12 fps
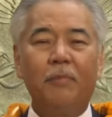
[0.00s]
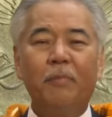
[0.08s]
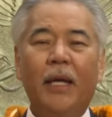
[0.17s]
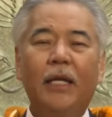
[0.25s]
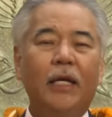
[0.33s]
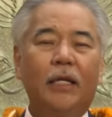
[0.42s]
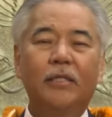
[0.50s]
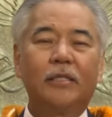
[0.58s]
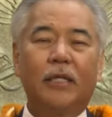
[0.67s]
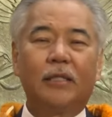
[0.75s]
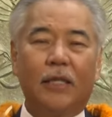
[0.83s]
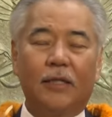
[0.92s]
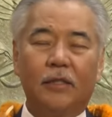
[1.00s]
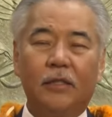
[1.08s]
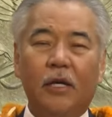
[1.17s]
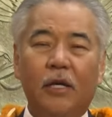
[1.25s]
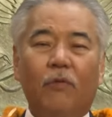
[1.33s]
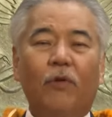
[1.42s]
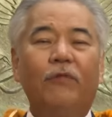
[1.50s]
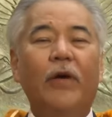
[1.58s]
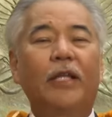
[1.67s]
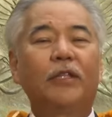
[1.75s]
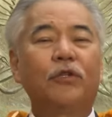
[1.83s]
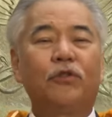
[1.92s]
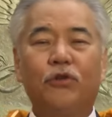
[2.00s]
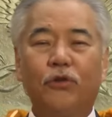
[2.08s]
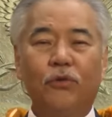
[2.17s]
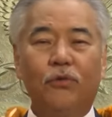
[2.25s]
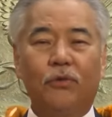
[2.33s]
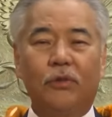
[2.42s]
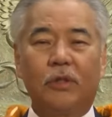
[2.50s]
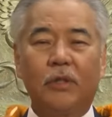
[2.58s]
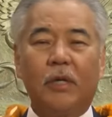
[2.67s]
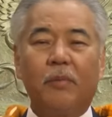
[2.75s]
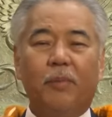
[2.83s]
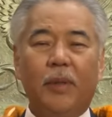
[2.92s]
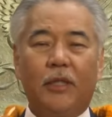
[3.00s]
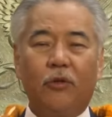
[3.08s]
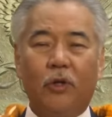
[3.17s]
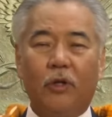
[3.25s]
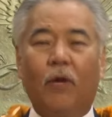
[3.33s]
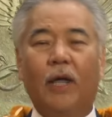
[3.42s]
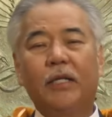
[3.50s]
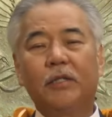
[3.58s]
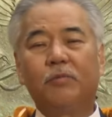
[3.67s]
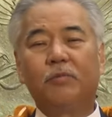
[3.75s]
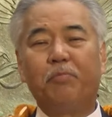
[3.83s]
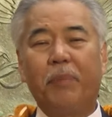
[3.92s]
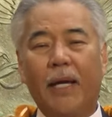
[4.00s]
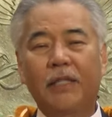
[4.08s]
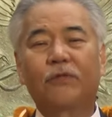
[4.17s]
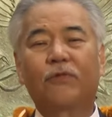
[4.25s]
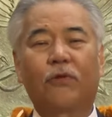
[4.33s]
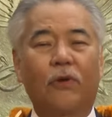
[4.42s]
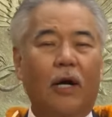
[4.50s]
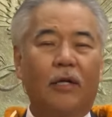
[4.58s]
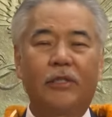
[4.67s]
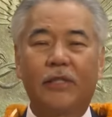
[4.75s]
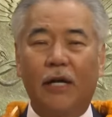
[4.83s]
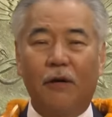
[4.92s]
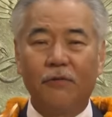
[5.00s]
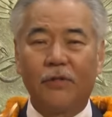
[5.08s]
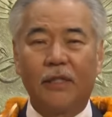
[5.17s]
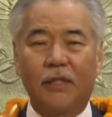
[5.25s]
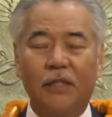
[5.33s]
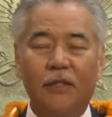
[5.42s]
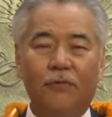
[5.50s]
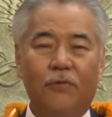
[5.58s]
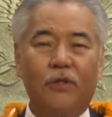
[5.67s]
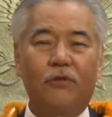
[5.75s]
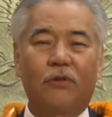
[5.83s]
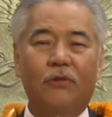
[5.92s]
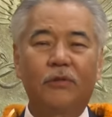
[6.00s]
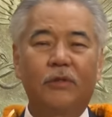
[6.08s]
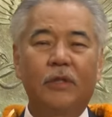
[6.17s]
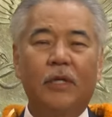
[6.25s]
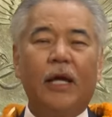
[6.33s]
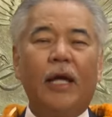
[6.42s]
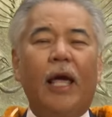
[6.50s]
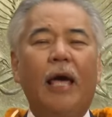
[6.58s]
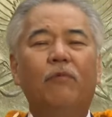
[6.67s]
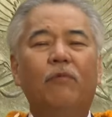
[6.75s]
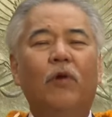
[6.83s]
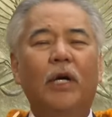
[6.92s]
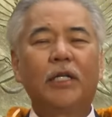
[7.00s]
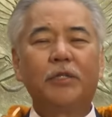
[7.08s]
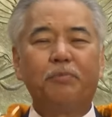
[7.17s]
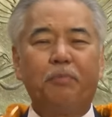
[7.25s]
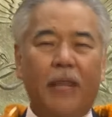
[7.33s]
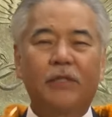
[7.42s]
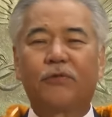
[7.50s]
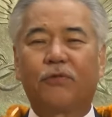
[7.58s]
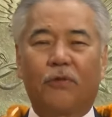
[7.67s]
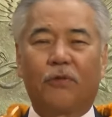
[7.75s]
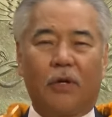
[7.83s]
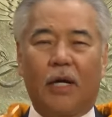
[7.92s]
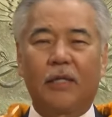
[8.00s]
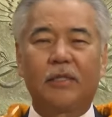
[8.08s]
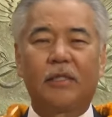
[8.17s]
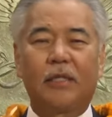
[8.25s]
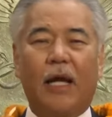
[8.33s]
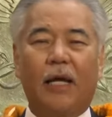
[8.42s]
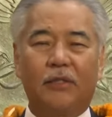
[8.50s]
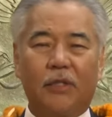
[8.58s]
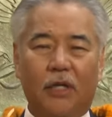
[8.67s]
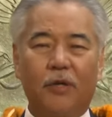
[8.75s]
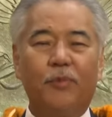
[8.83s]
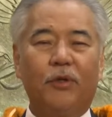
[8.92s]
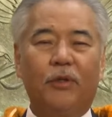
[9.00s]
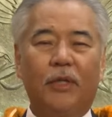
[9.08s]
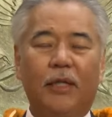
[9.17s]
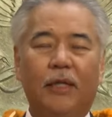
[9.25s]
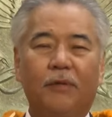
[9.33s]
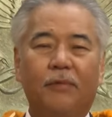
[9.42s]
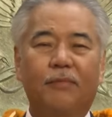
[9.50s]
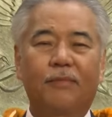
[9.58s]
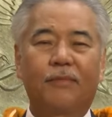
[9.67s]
In many instances, we've had to choose between what is best for ourselves as individuals and what is best for us as a community.